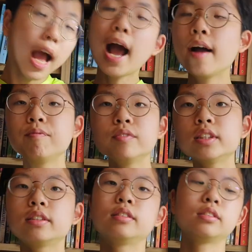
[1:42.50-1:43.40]
And
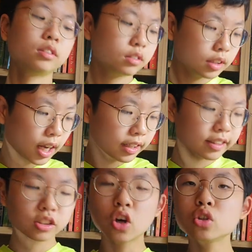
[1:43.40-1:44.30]
and
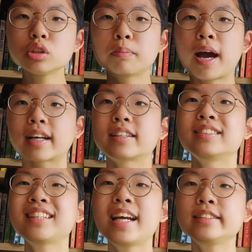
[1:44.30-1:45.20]
it goes back
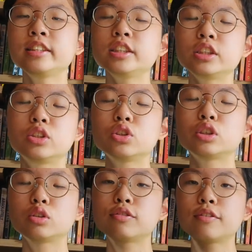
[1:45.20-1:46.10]
10 years
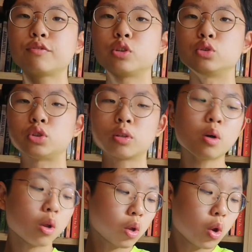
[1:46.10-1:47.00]
into the future
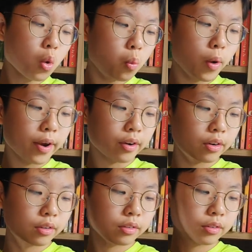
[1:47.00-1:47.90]

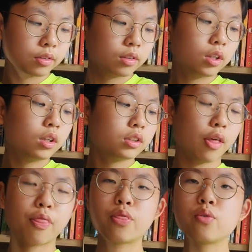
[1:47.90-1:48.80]
where
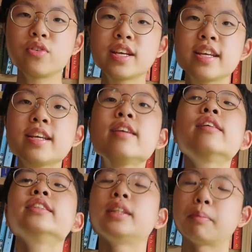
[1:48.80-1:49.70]
the three
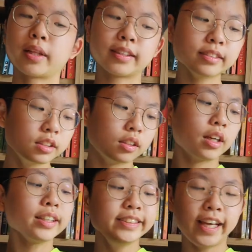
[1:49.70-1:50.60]
siblings,
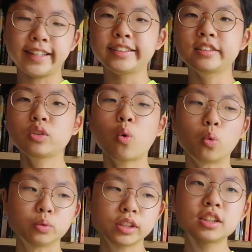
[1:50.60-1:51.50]
Kate the
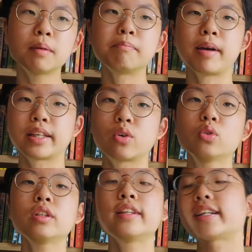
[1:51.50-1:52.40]
oldest, Michael
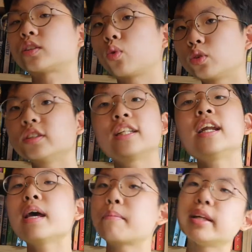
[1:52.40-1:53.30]
the next oldest, and
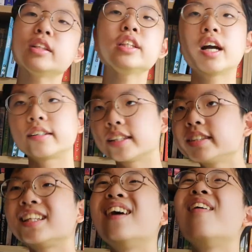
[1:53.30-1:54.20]
Emma the
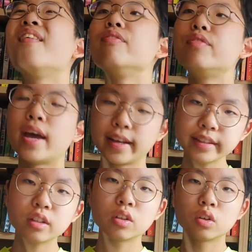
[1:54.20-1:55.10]
youngest, they